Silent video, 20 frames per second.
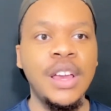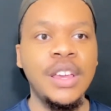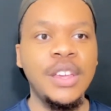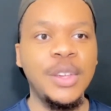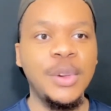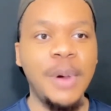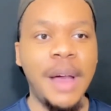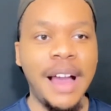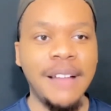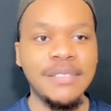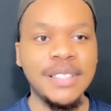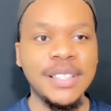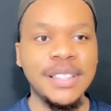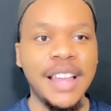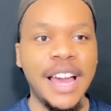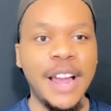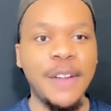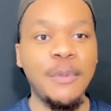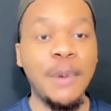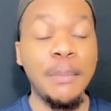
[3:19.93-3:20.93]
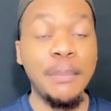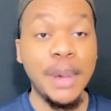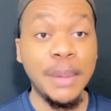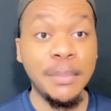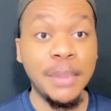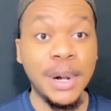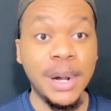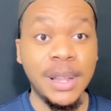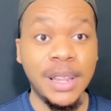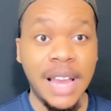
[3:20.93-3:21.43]
you have to like
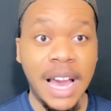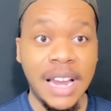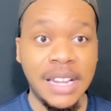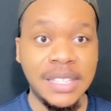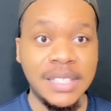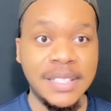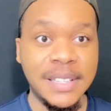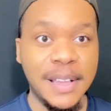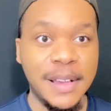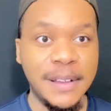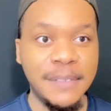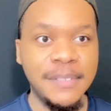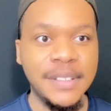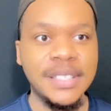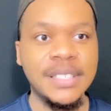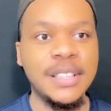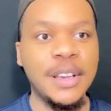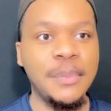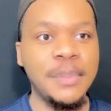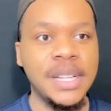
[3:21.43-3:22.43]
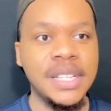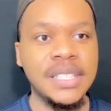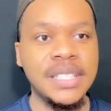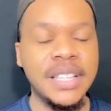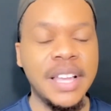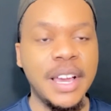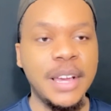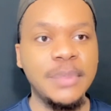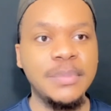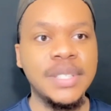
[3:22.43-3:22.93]
remember a lot of stuff. It's so many
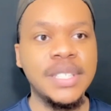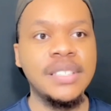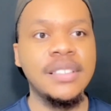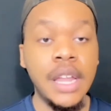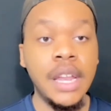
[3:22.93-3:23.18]
steps.